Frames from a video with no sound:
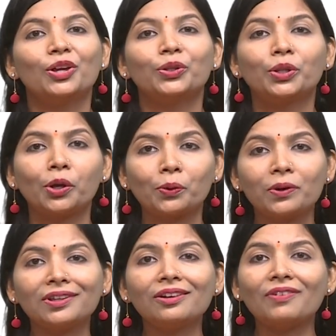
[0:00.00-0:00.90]
The
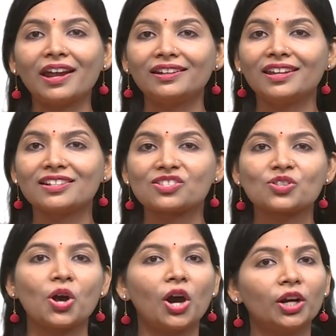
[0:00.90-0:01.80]
rotor windings
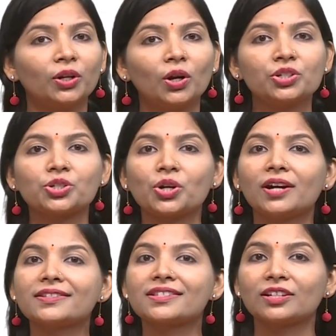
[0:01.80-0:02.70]
are not
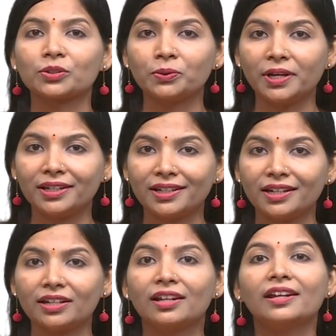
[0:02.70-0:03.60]
short
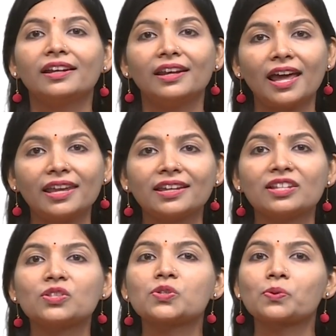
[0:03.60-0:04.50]
circulated like
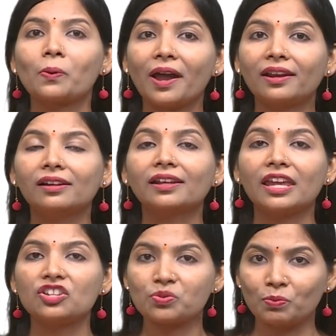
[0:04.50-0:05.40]
in squirrel
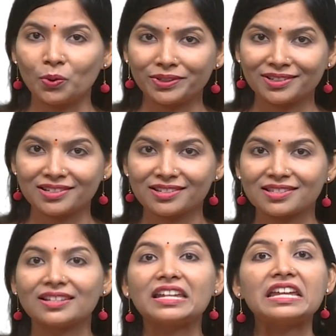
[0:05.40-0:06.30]
cage motors.
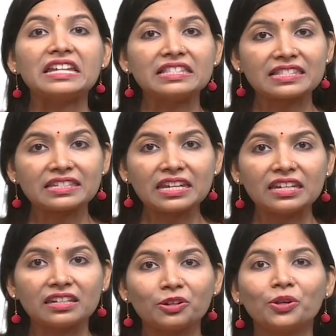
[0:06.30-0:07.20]

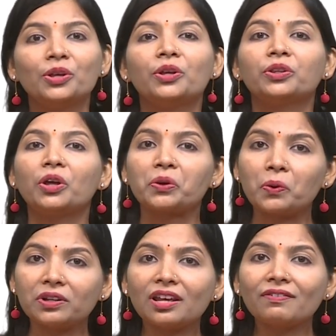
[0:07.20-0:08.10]
Instead, the
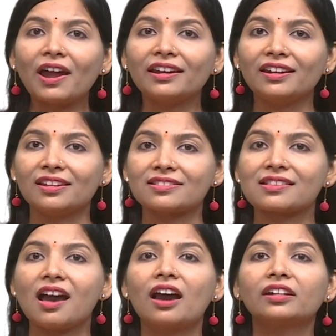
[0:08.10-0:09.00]
rotor windings
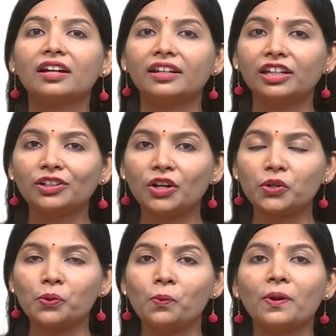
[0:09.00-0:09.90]
are connected
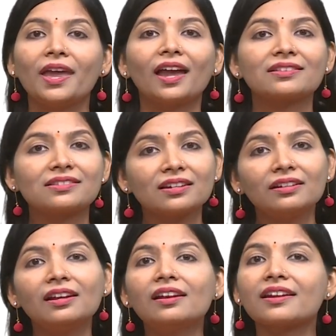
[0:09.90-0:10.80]
to
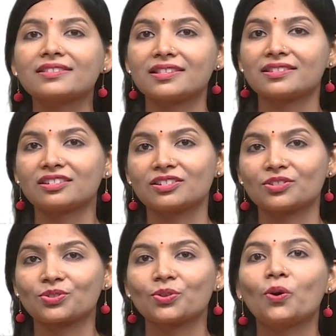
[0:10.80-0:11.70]
external
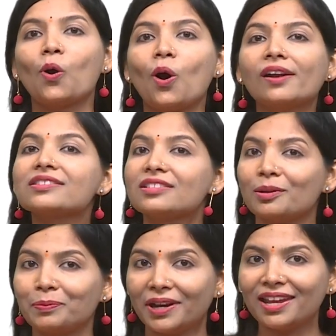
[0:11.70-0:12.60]
resistors or
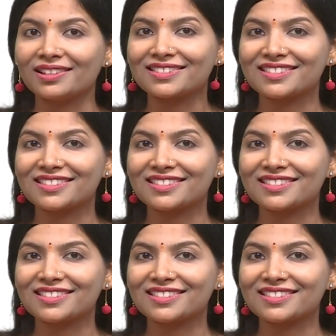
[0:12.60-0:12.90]
slip rings.